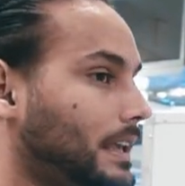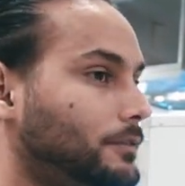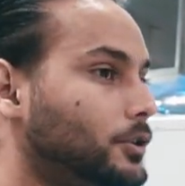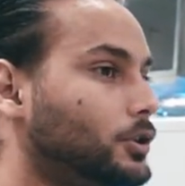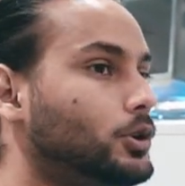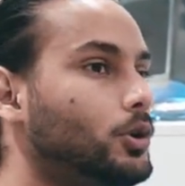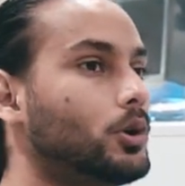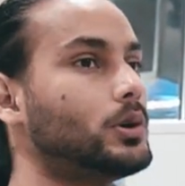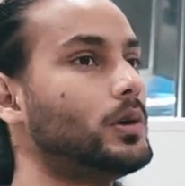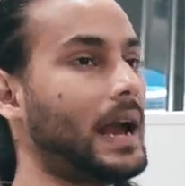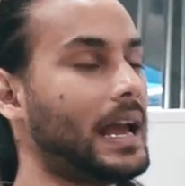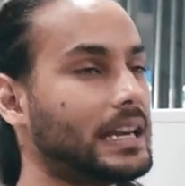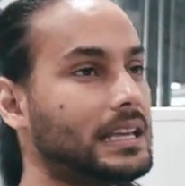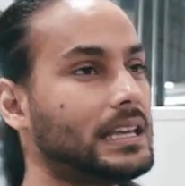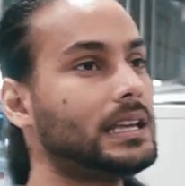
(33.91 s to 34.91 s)
if you go to
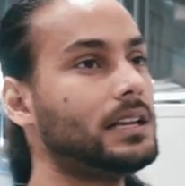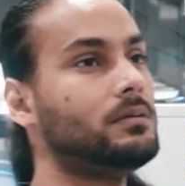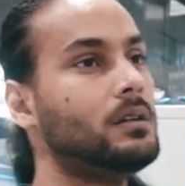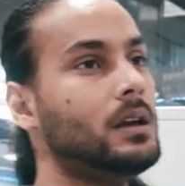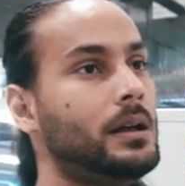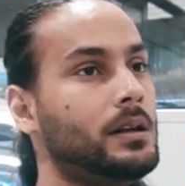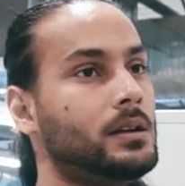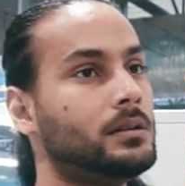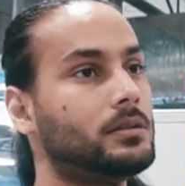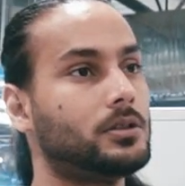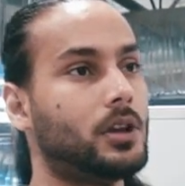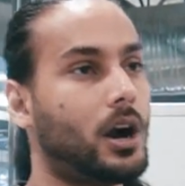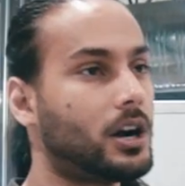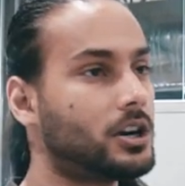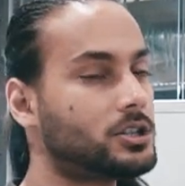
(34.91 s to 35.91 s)
any
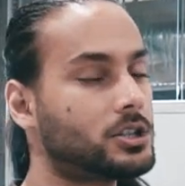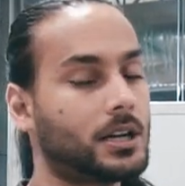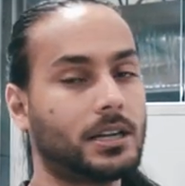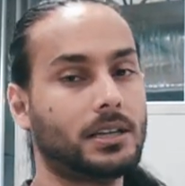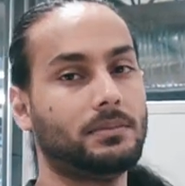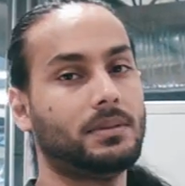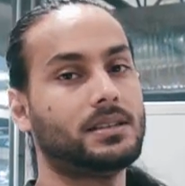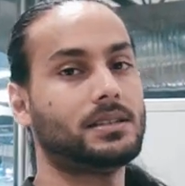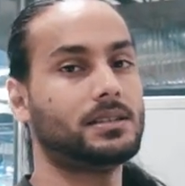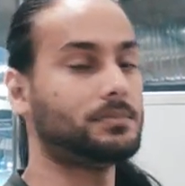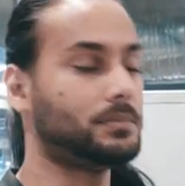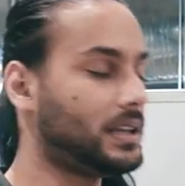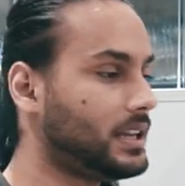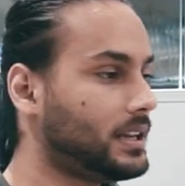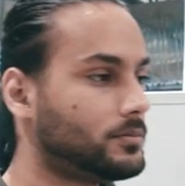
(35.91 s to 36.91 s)
large trucking business,
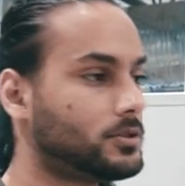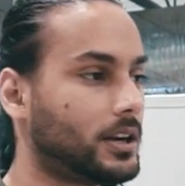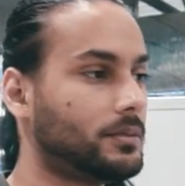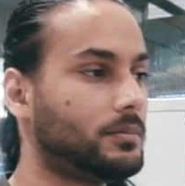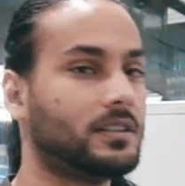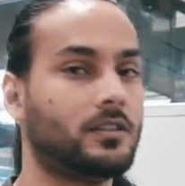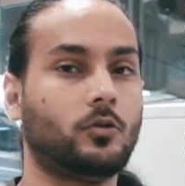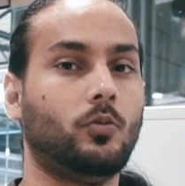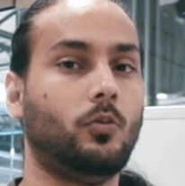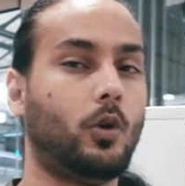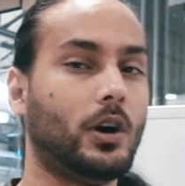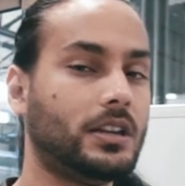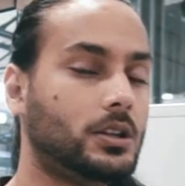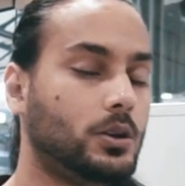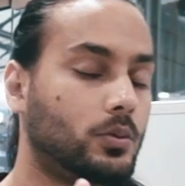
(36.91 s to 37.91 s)
medium trucking business,
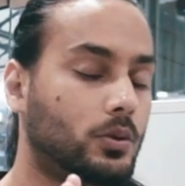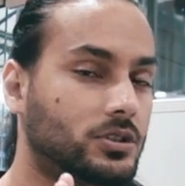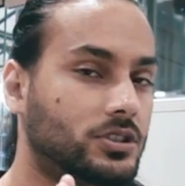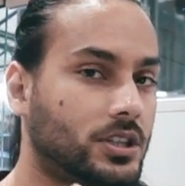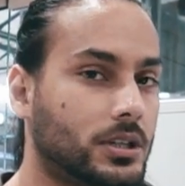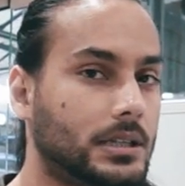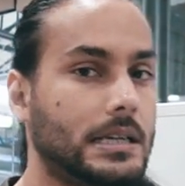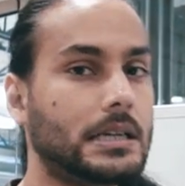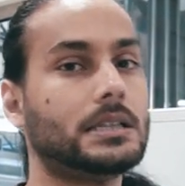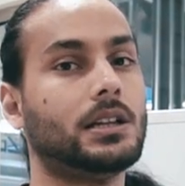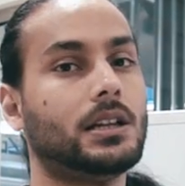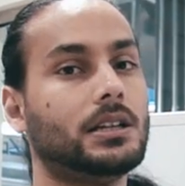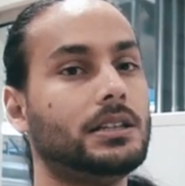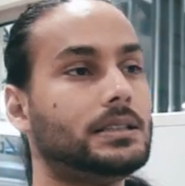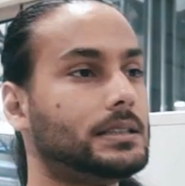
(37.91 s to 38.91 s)
what you will
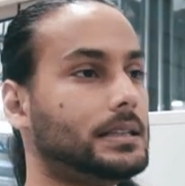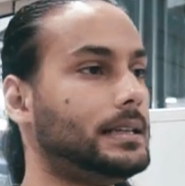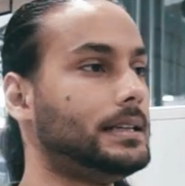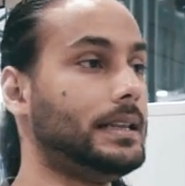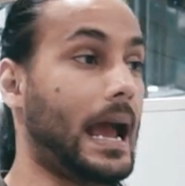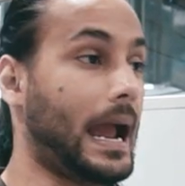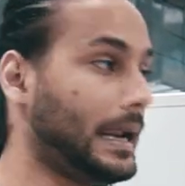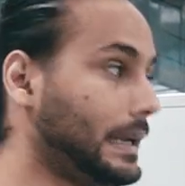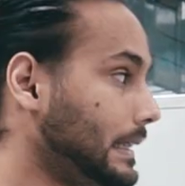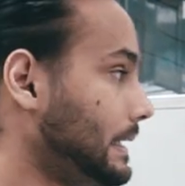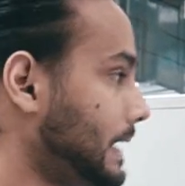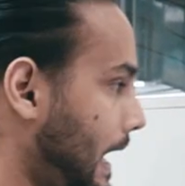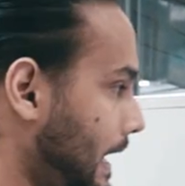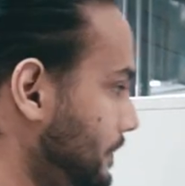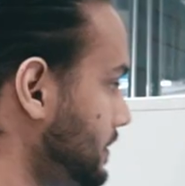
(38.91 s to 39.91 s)
traditionally see
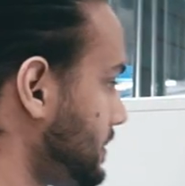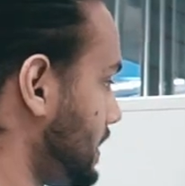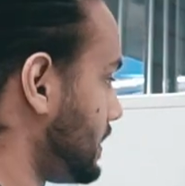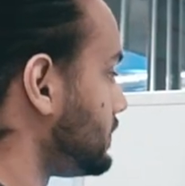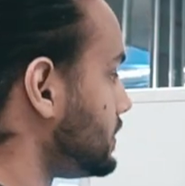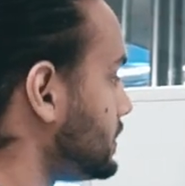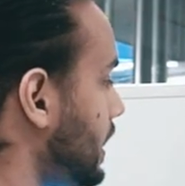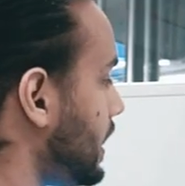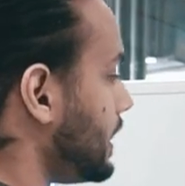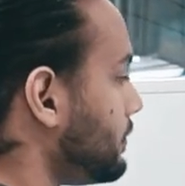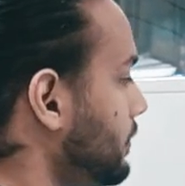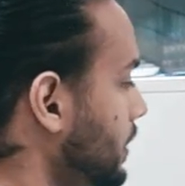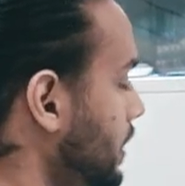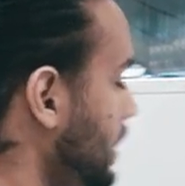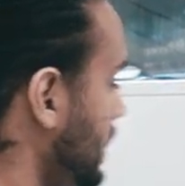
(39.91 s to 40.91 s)
ninety-nine percent of the
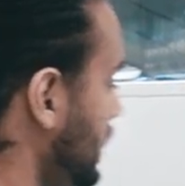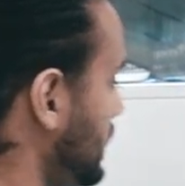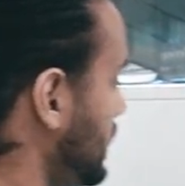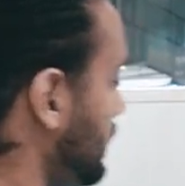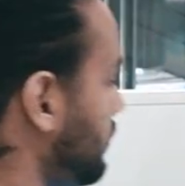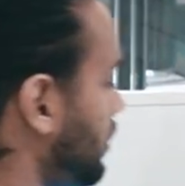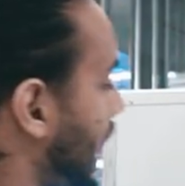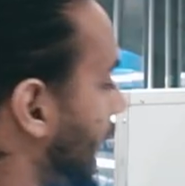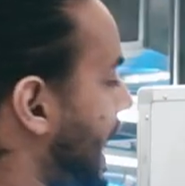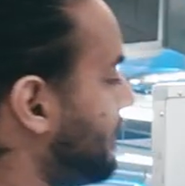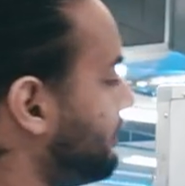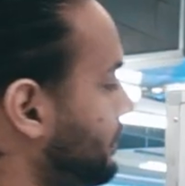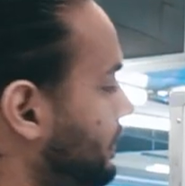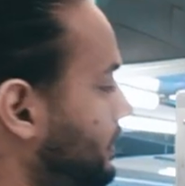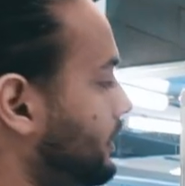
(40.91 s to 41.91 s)
time, they will
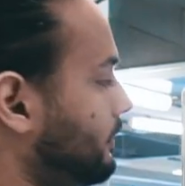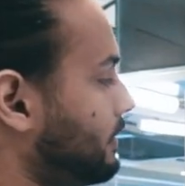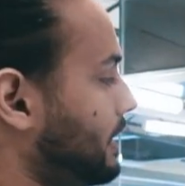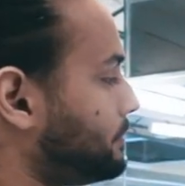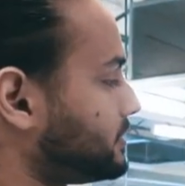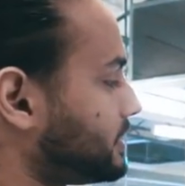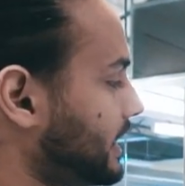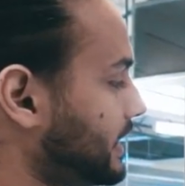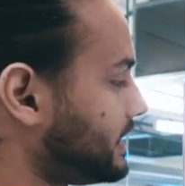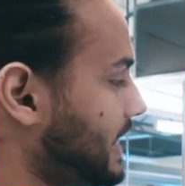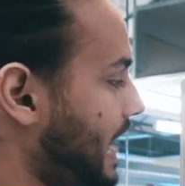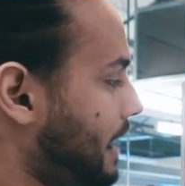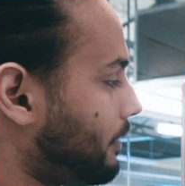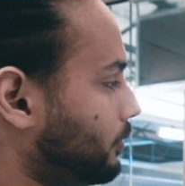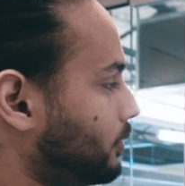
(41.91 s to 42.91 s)
have a website
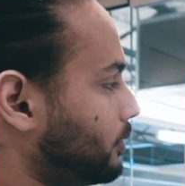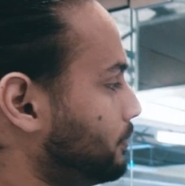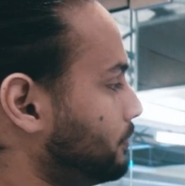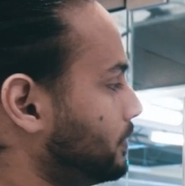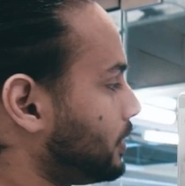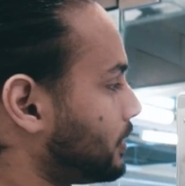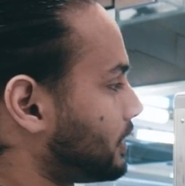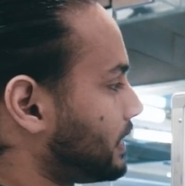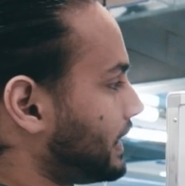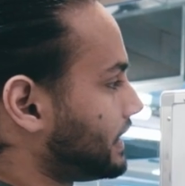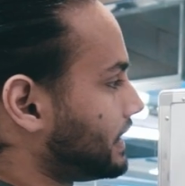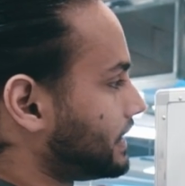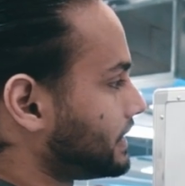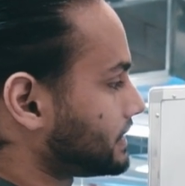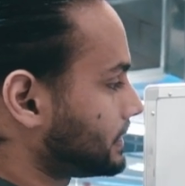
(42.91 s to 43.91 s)
that will look like
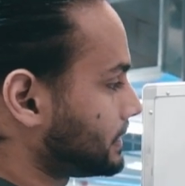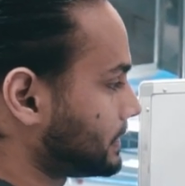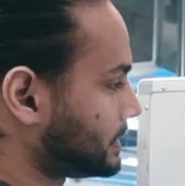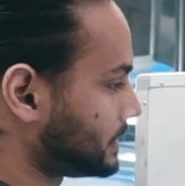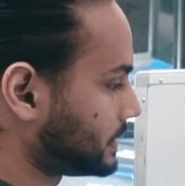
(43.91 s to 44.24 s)
this.